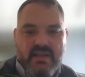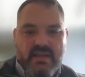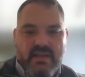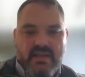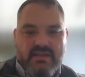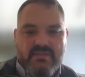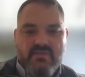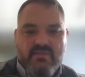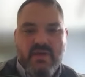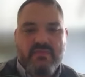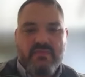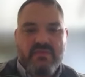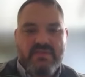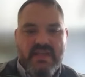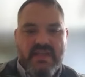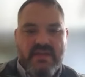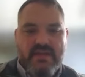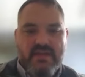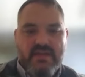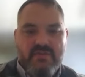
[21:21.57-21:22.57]
is
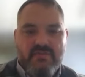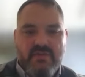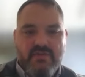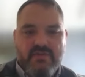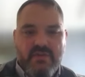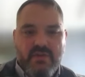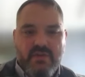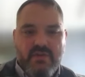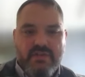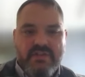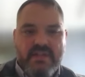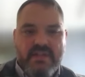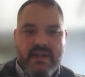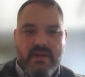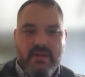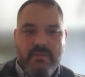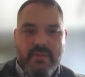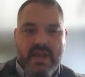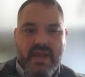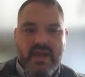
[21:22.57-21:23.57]
representative of your
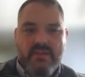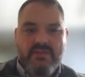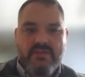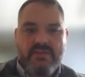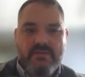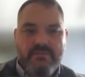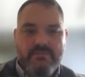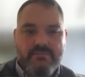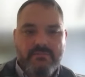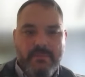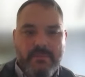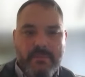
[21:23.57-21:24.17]
entire batch.